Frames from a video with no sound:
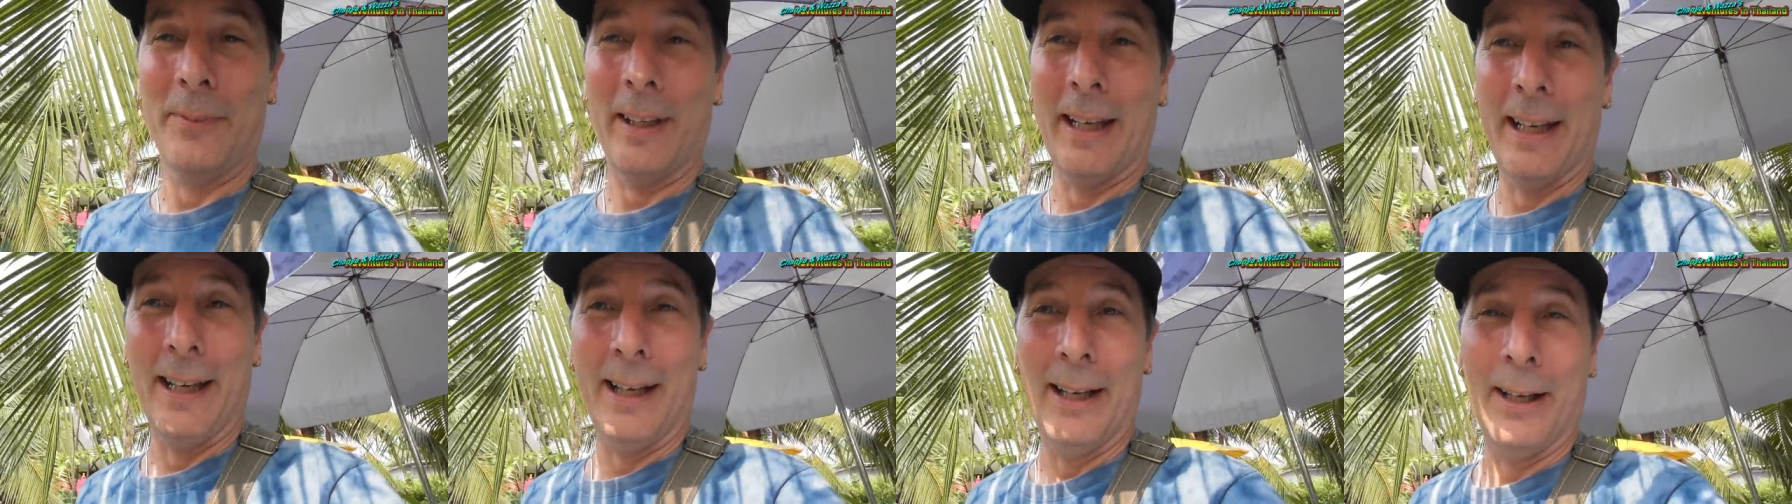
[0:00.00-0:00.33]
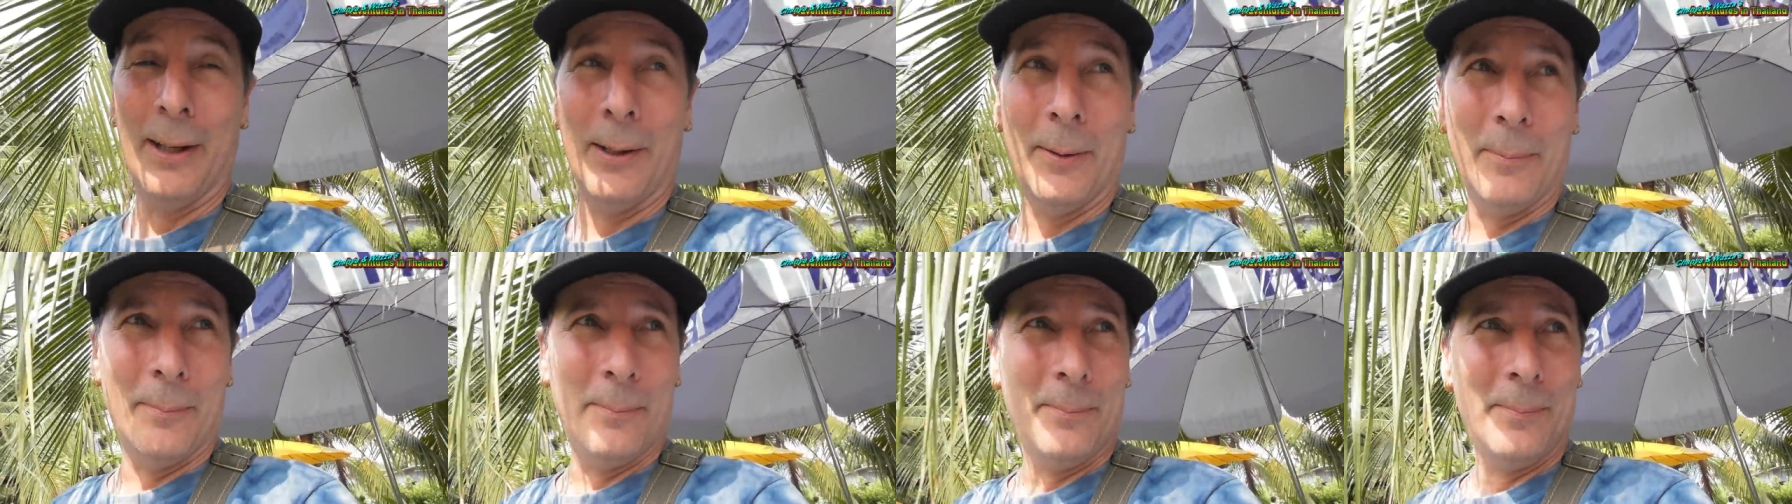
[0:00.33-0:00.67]

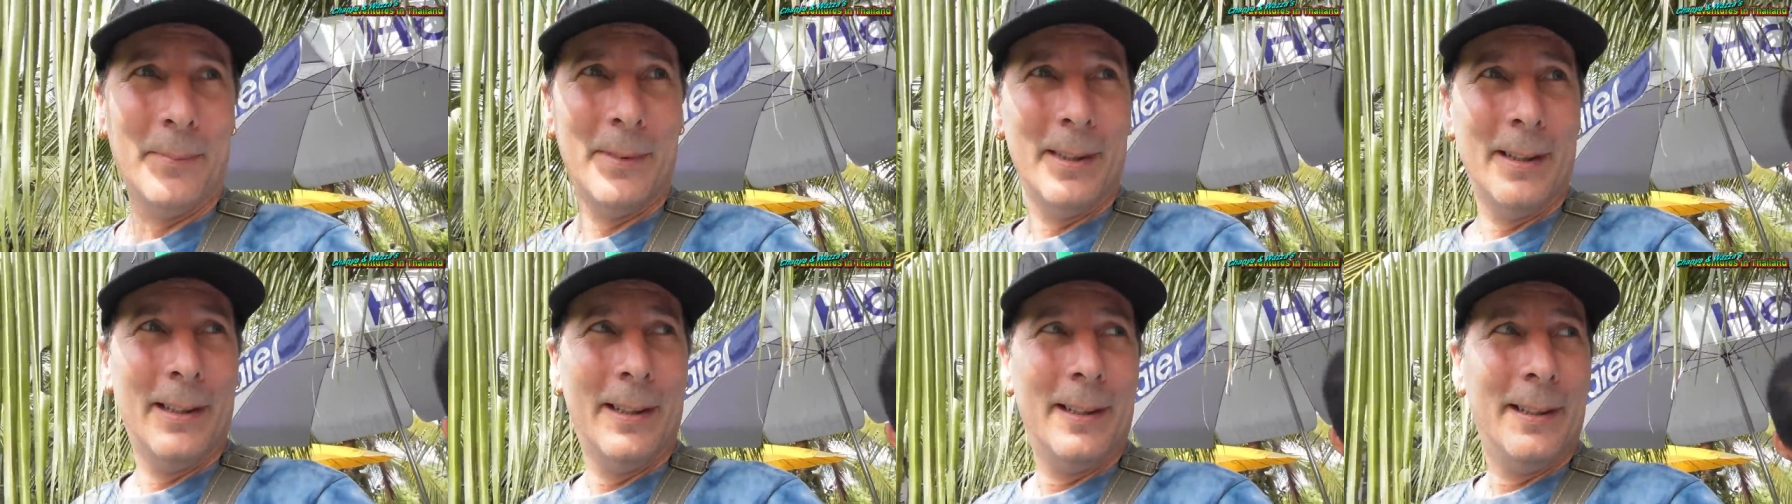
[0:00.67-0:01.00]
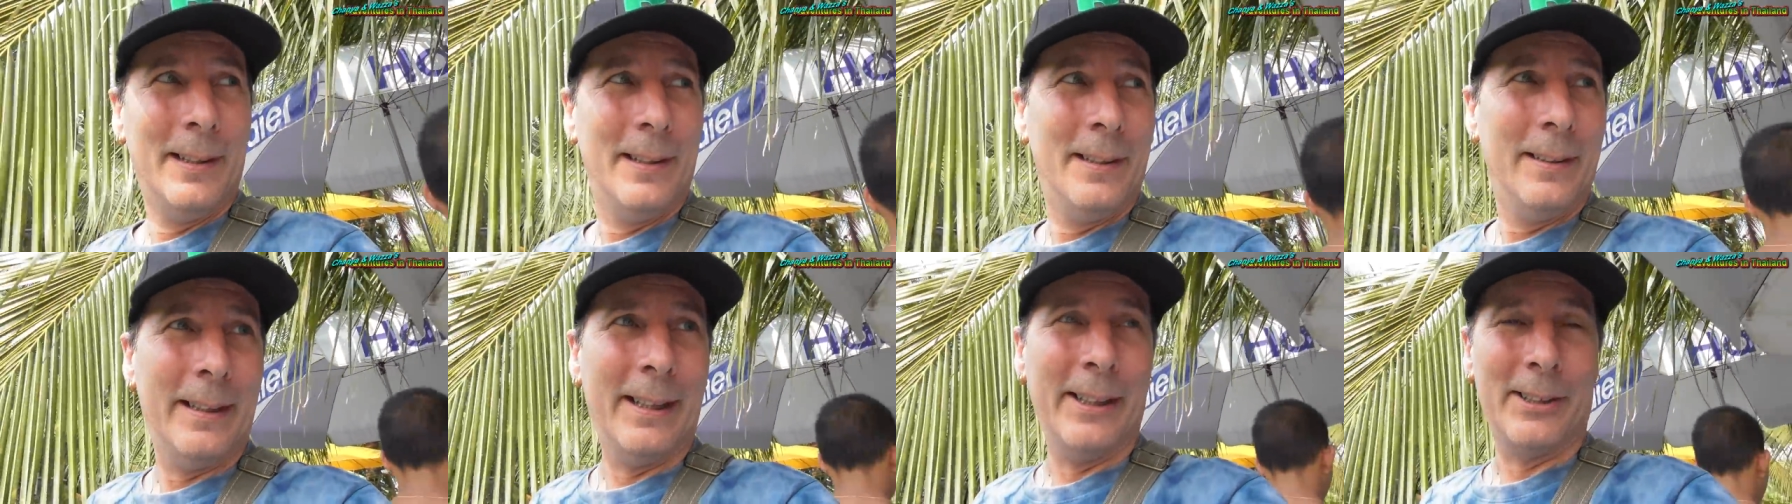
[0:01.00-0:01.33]
um,
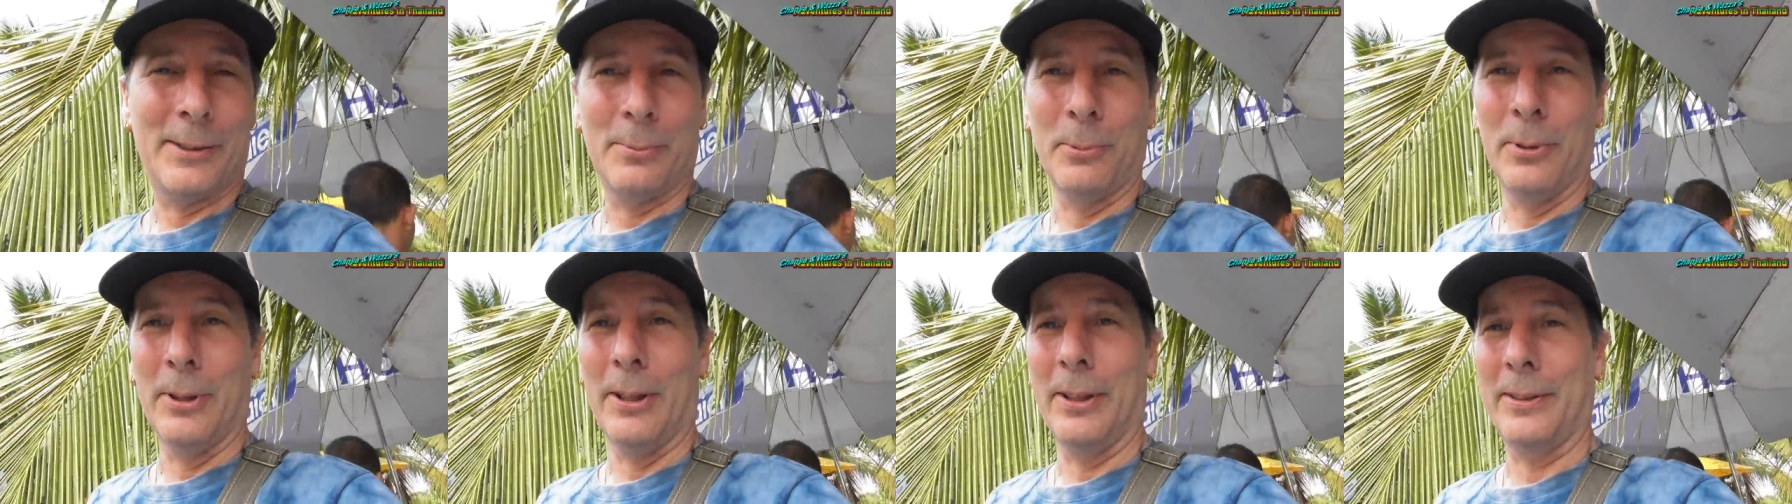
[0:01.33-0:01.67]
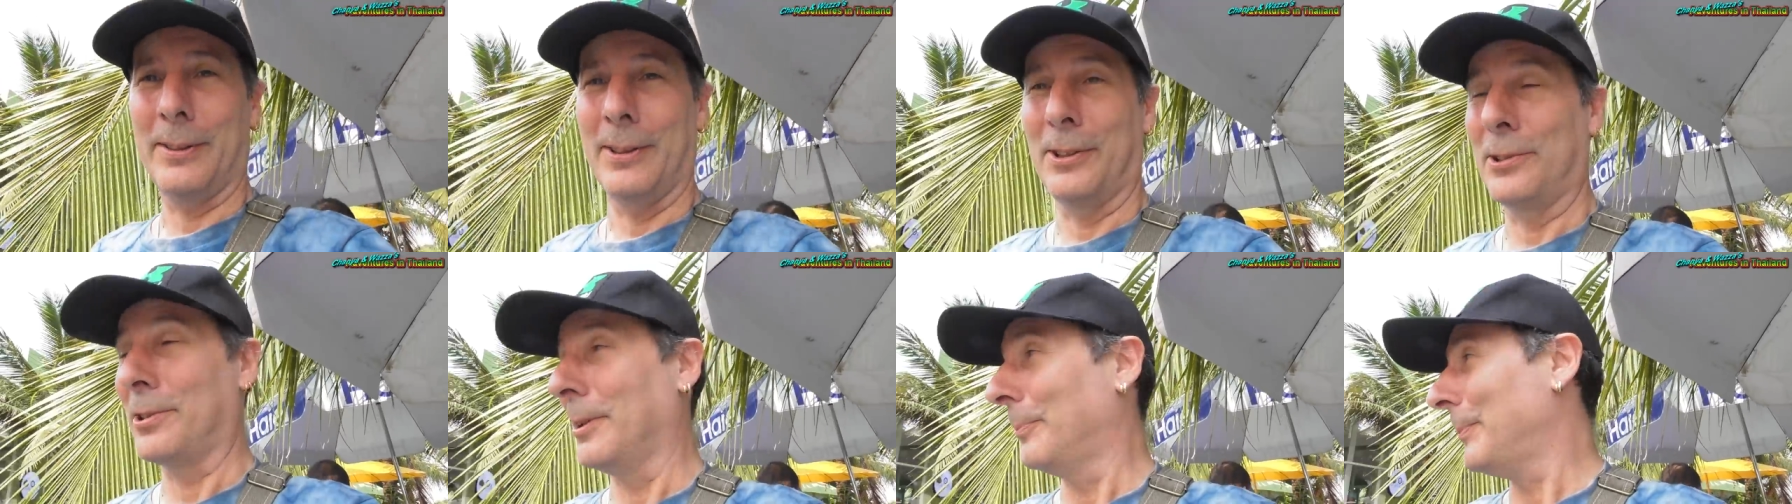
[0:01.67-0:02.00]
and it's worth
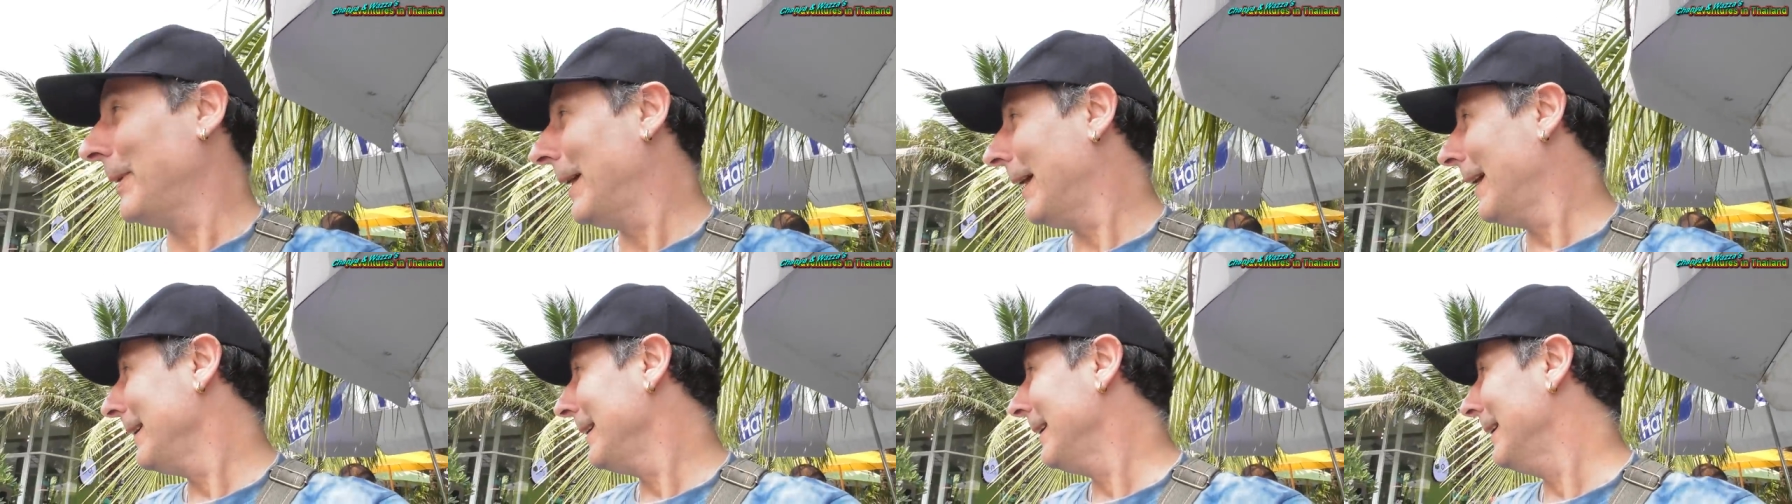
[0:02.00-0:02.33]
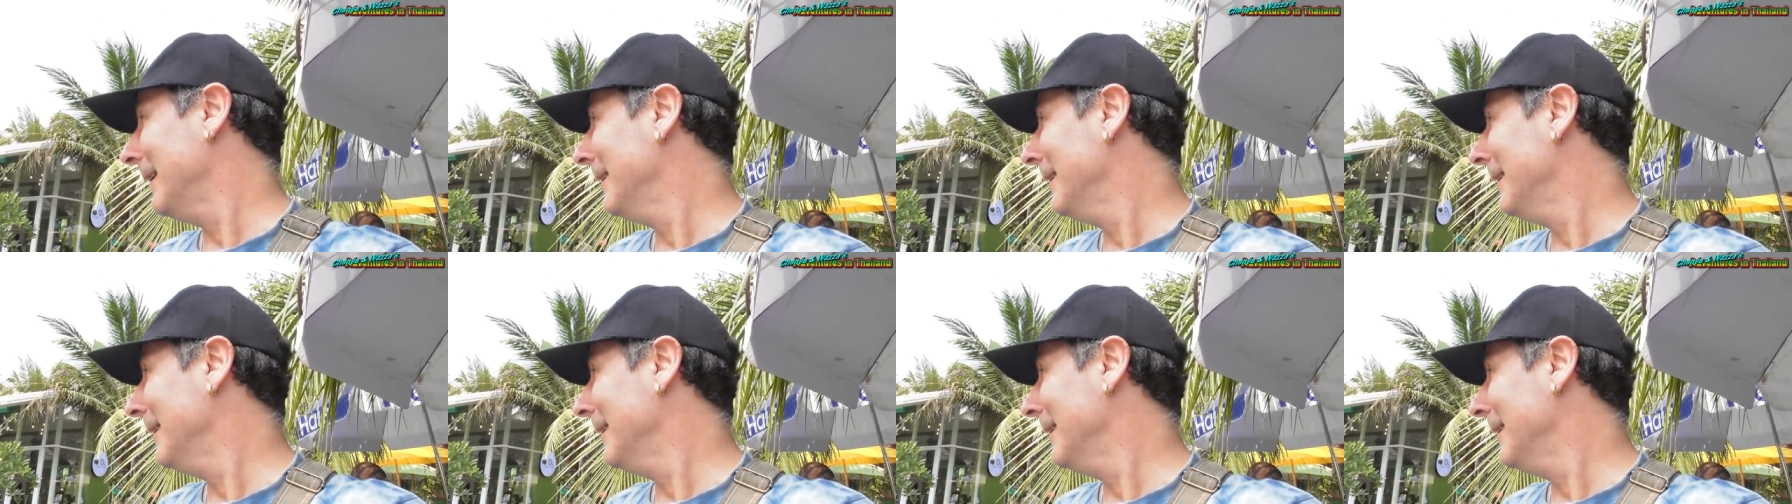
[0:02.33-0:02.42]
the trip out